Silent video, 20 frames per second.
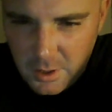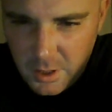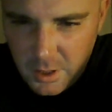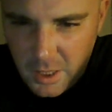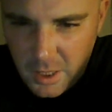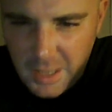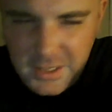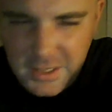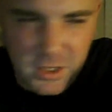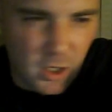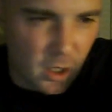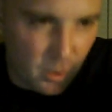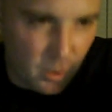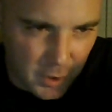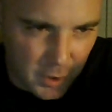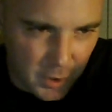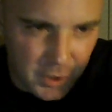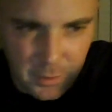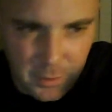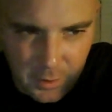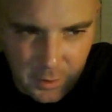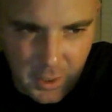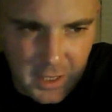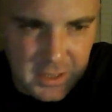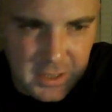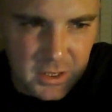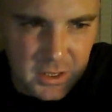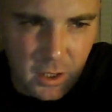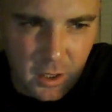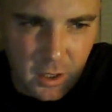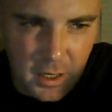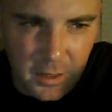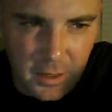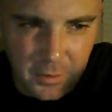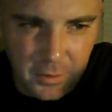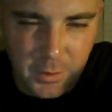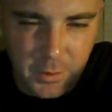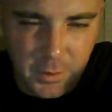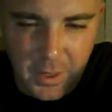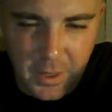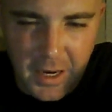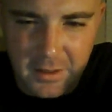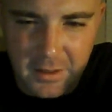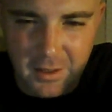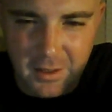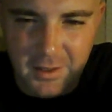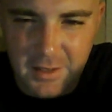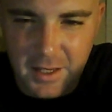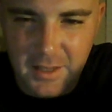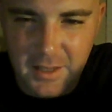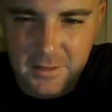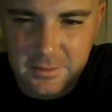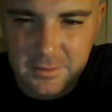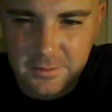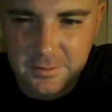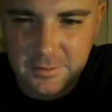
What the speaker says: I saw how you were handling that.